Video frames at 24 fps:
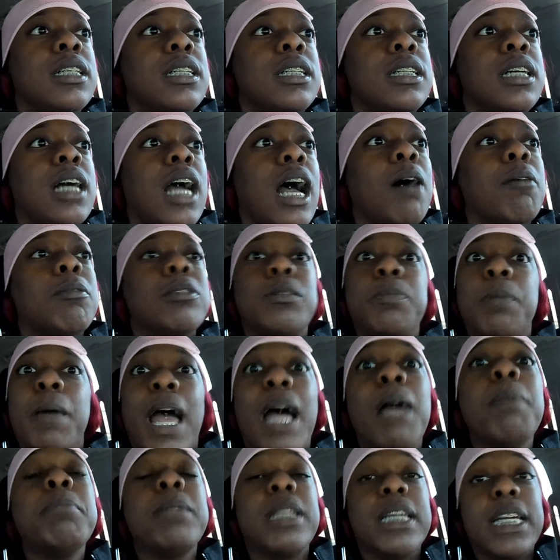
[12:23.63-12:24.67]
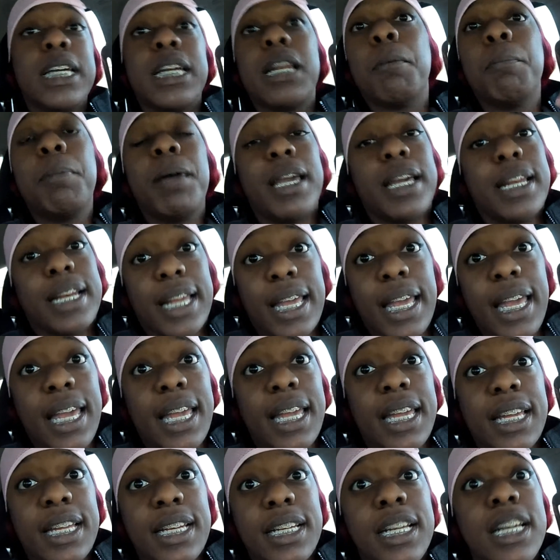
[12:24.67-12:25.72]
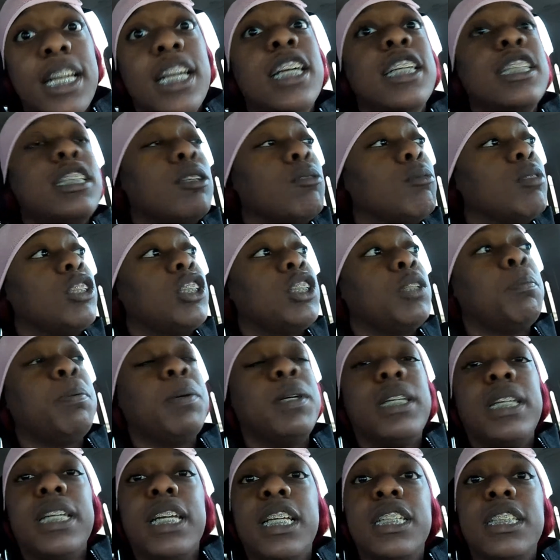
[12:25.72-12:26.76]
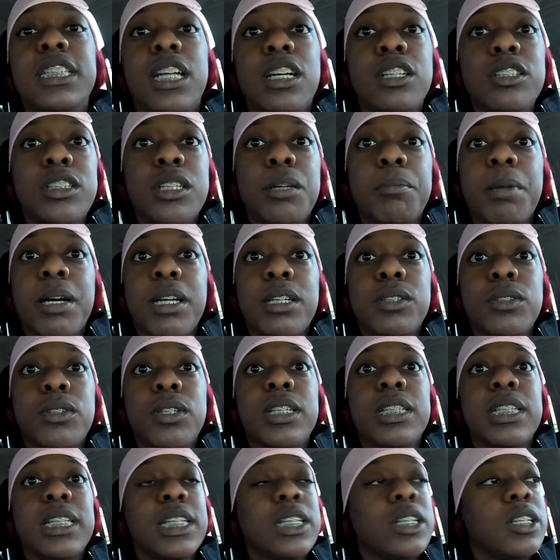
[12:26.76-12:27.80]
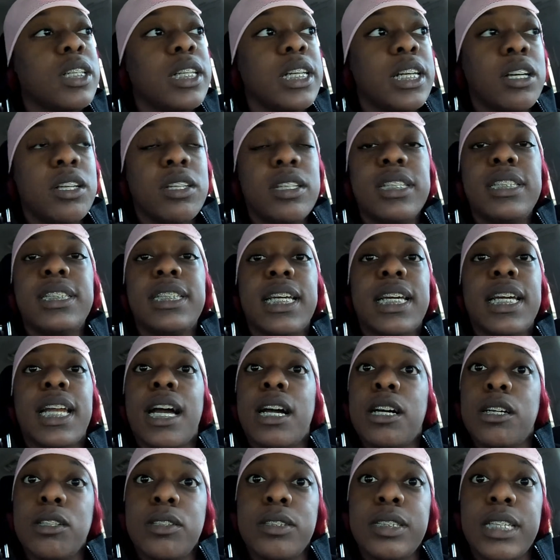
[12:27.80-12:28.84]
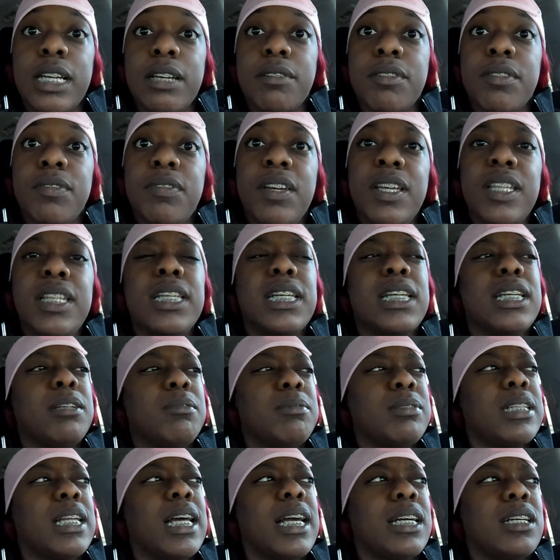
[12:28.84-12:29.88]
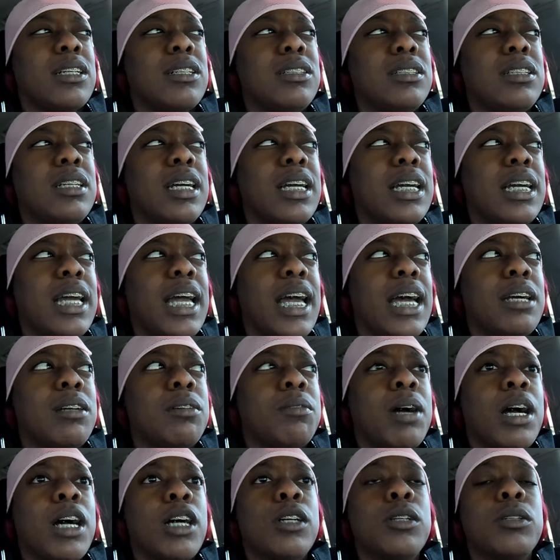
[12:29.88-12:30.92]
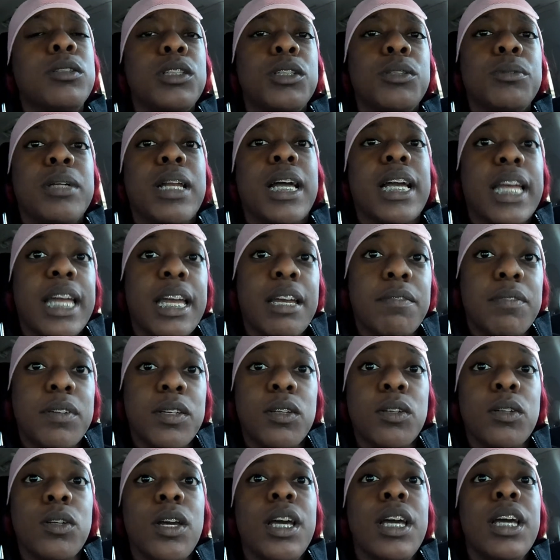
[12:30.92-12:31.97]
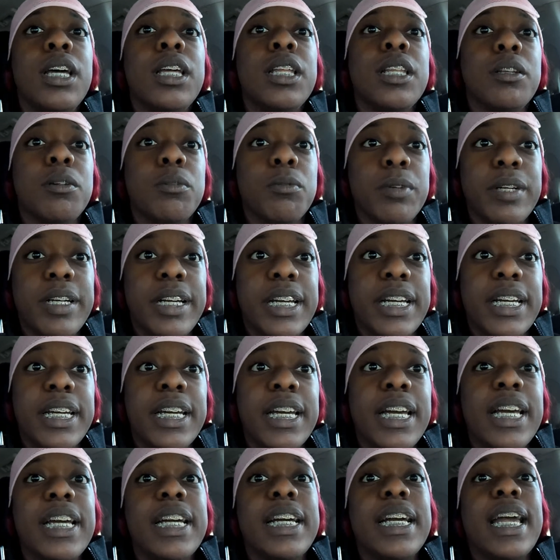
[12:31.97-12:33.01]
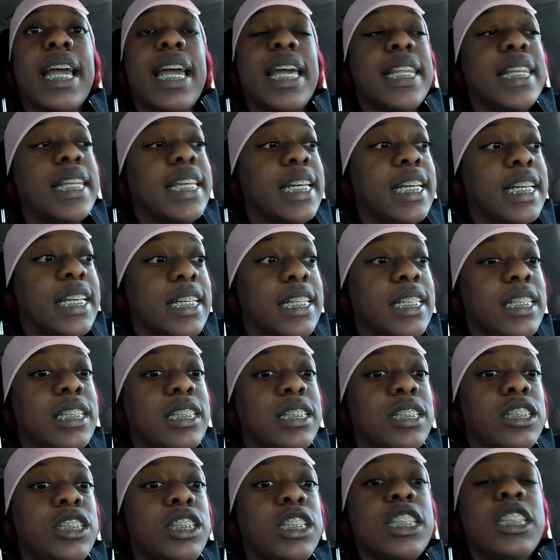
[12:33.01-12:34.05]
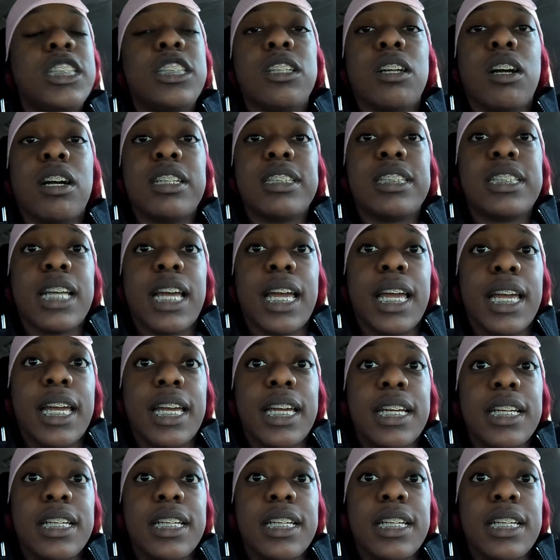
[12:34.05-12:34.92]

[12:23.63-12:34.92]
I'm thinking I'm paid ahead. So when she putting these notes on my door, it literally only said I owe $750, and it was like, okay, how do I owe you? And I gave you the rent. And then she starts saying,